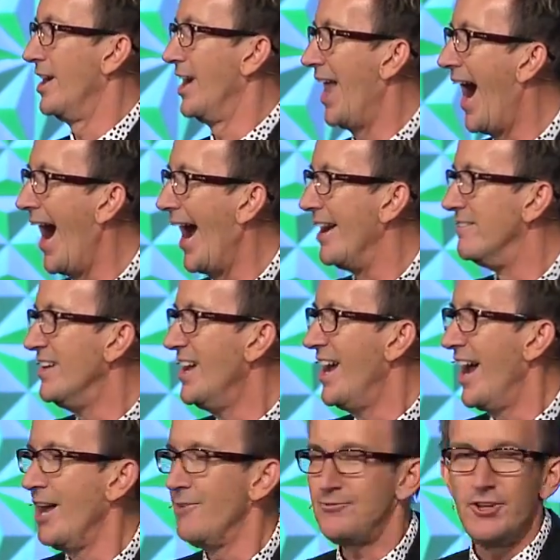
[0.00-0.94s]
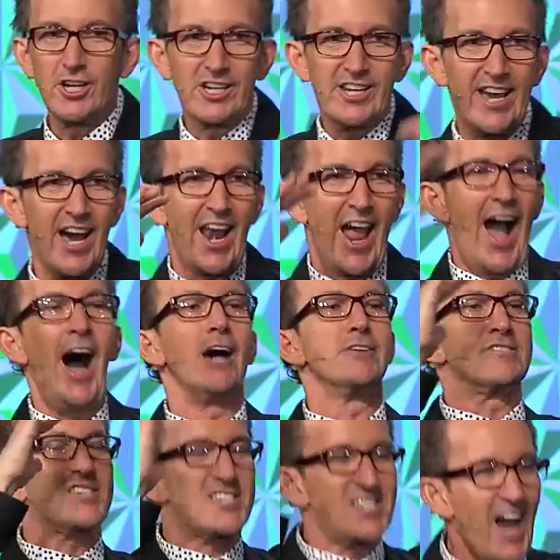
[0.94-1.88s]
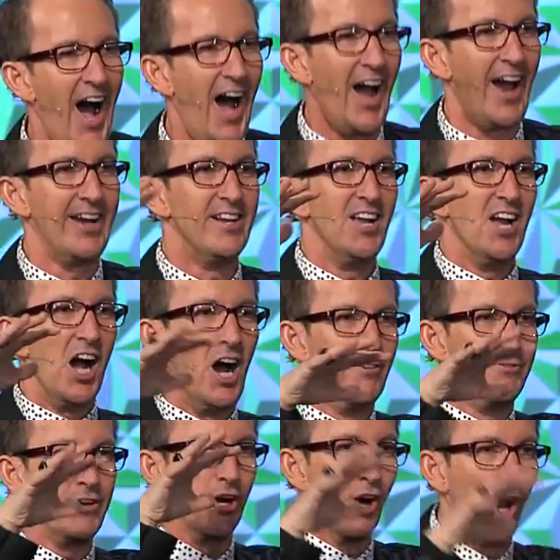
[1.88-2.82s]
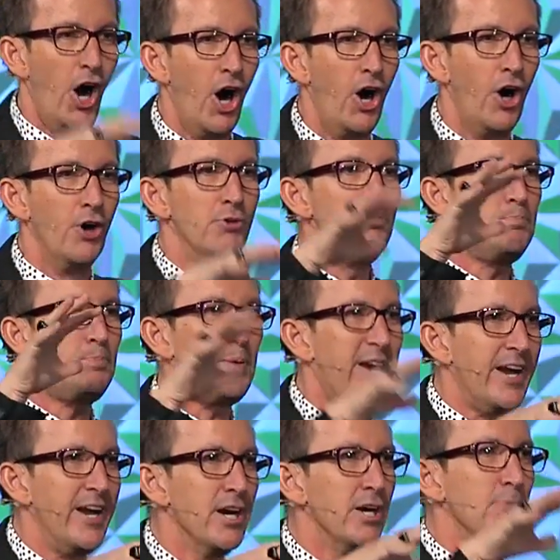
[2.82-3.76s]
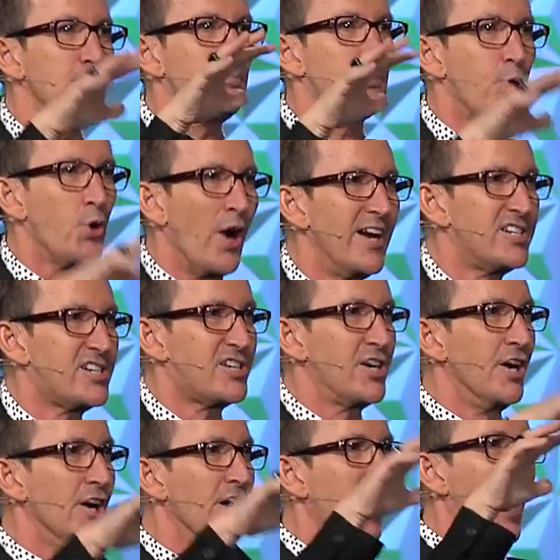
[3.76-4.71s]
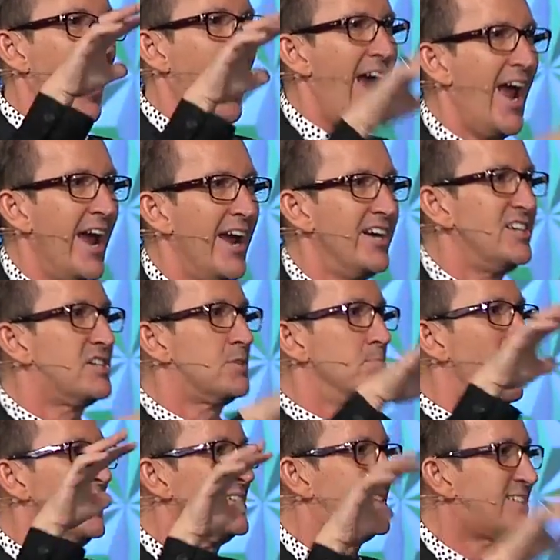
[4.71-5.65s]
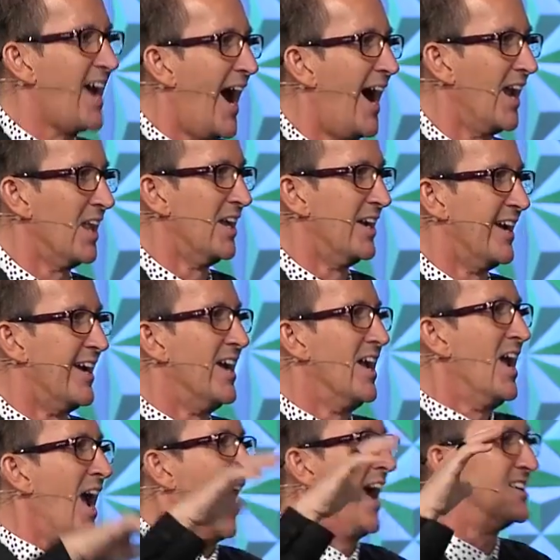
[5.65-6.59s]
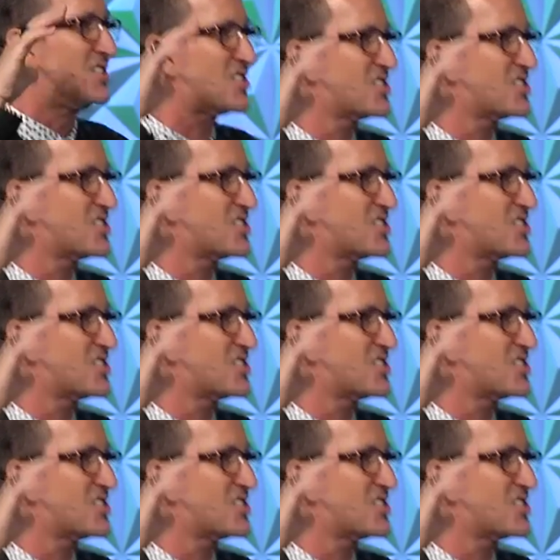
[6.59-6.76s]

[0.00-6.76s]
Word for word: life if you get outside of your own peer pressure age mentality and